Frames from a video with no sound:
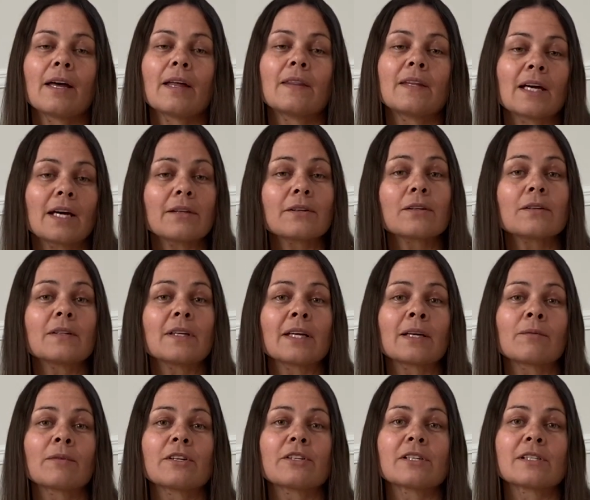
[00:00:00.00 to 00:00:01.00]
The other
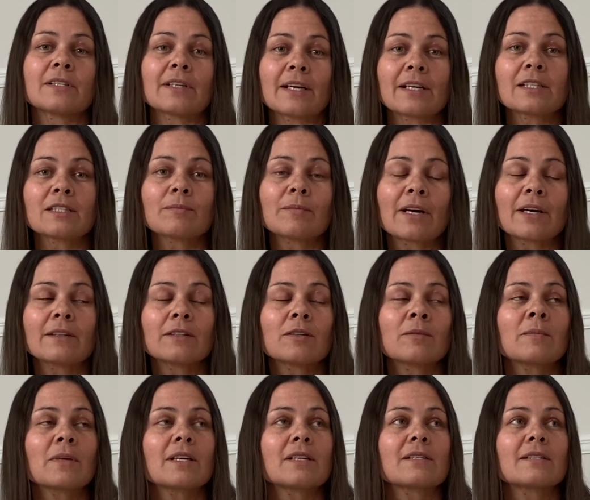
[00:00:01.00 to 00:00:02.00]
thing which is nice about
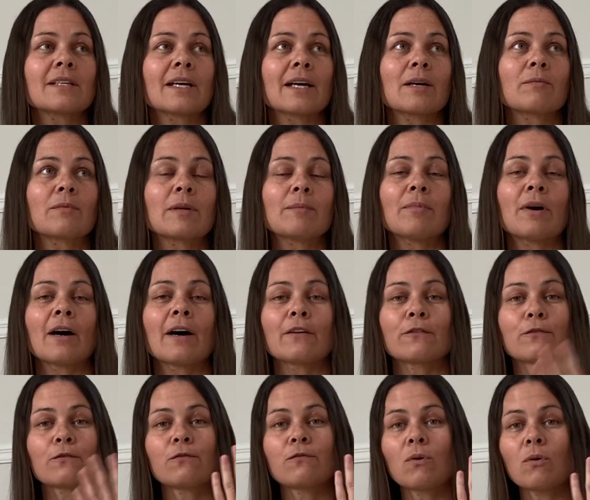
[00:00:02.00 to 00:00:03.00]
them is that we
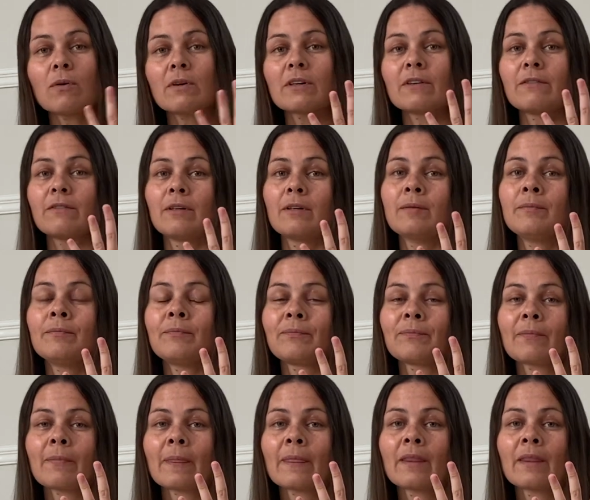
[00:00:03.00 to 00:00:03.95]
bought 4 of them,